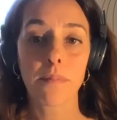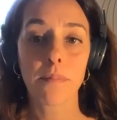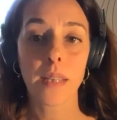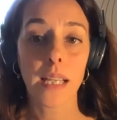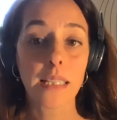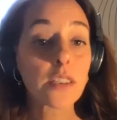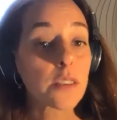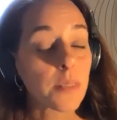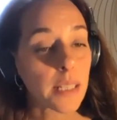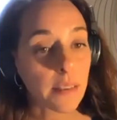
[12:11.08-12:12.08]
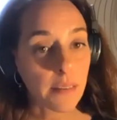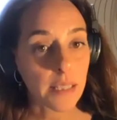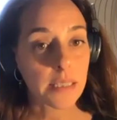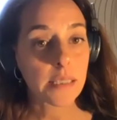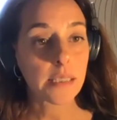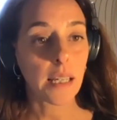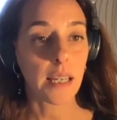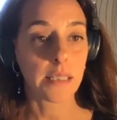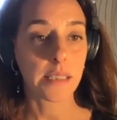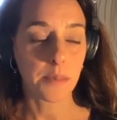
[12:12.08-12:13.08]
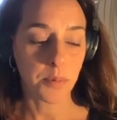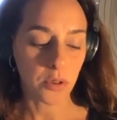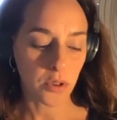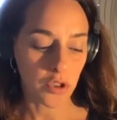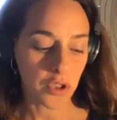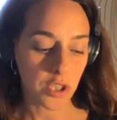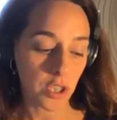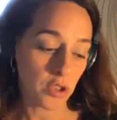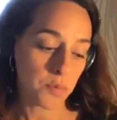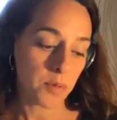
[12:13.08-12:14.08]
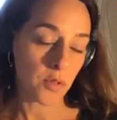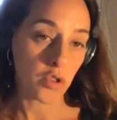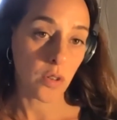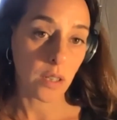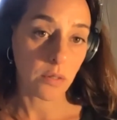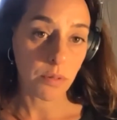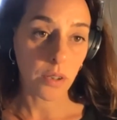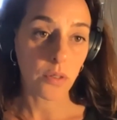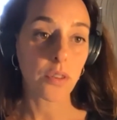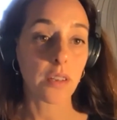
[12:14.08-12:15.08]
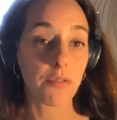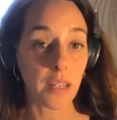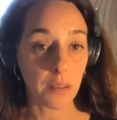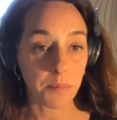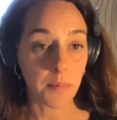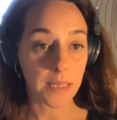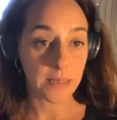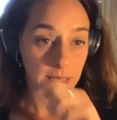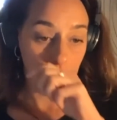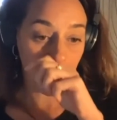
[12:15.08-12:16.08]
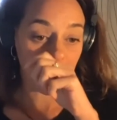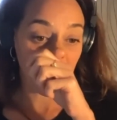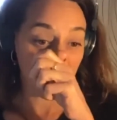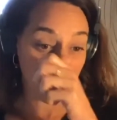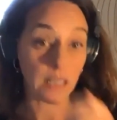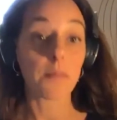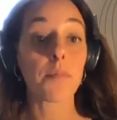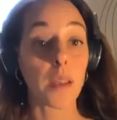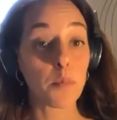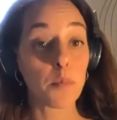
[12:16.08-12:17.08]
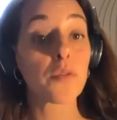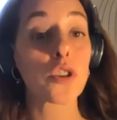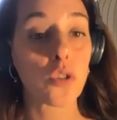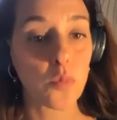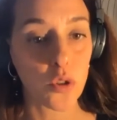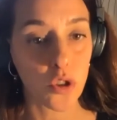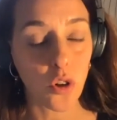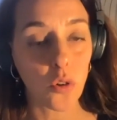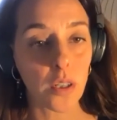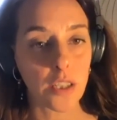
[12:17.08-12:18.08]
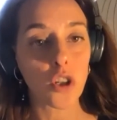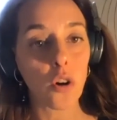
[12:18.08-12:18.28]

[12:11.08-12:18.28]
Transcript: integrate this and support our psychospiritual growth, development, and again, they move us towards wholeness.